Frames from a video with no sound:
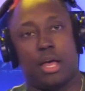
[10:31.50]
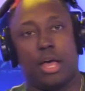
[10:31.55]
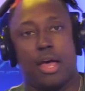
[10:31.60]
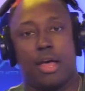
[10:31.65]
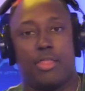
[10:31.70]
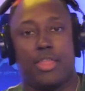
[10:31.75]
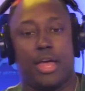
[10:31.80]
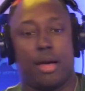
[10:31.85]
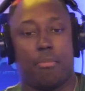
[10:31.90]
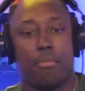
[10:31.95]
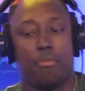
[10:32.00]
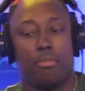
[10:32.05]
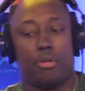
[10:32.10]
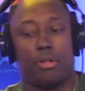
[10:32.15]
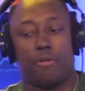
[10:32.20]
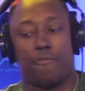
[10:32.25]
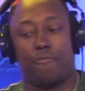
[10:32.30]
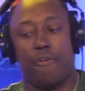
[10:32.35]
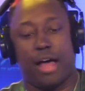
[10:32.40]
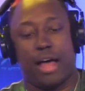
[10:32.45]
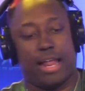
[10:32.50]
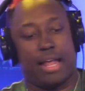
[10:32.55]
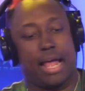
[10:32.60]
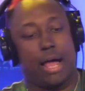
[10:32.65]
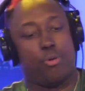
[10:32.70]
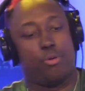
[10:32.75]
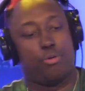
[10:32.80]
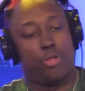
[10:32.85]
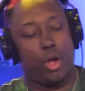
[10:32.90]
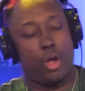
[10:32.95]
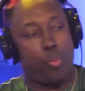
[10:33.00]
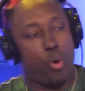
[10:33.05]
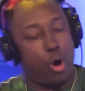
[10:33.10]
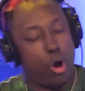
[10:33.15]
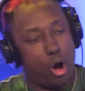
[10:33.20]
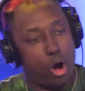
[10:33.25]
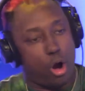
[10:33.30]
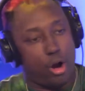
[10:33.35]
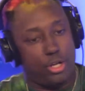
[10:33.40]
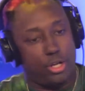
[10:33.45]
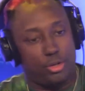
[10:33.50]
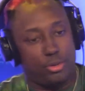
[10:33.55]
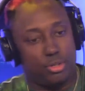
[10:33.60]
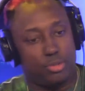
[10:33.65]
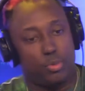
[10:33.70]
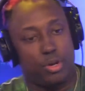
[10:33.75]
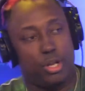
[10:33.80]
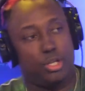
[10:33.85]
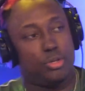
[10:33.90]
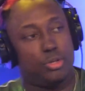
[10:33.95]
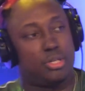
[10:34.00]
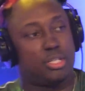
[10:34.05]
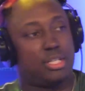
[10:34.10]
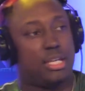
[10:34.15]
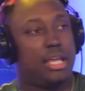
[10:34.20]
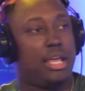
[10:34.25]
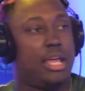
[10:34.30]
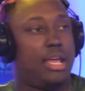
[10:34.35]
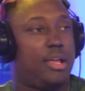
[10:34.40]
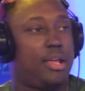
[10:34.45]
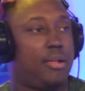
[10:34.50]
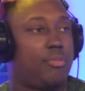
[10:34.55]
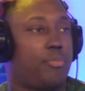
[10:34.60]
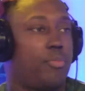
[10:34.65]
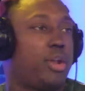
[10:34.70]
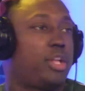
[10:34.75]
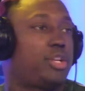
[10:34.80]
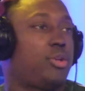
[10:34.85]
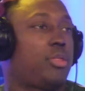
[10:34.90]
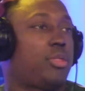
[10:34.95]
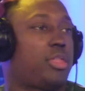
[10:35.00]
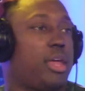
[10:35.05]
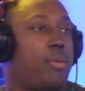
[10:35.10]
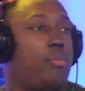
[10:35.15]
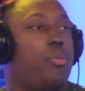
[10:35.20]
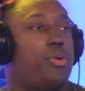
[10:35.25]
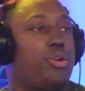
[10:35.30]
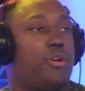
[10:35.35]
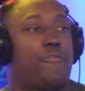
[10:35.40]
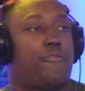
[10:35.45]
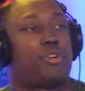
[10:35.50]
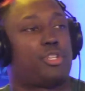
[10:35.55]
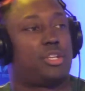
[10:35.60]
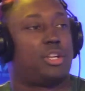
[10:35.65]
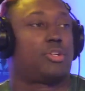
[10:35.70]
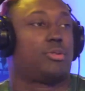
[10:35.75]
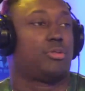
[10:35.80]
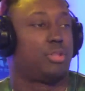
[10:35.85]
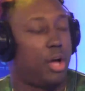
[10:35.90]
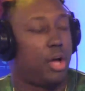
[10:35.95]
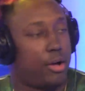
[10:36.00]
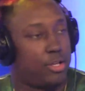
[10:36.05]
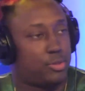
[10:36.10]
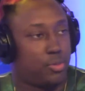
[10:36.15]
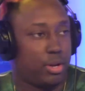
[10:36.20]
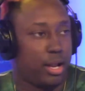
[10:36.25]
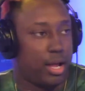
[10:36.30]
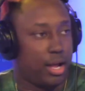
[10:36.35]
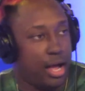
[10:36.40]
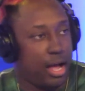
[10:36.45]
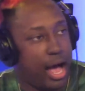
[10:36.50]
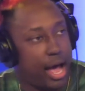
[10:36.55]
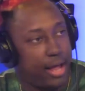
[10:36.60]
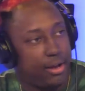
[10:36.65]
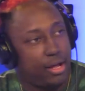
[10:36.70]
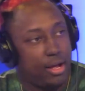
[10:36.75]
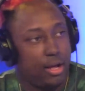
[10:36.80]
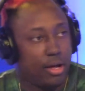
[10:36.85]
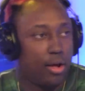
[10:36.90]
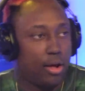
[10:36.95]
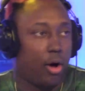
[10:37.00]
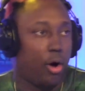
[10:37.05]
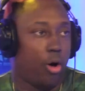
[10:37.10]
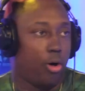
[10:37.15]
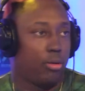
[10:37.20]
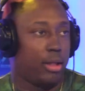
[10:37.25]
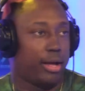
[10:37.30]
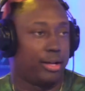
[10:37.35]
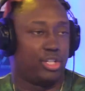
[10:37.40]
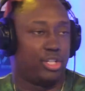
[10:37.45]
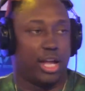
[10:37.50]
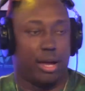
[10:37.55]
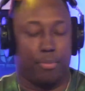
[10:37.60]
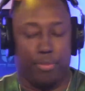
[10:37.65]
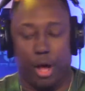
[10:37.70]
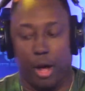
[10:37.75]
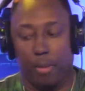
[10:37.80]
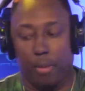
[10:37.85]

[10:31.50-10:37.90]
them finding out who they were? What were your first initial thoughts when they got all like jammed up?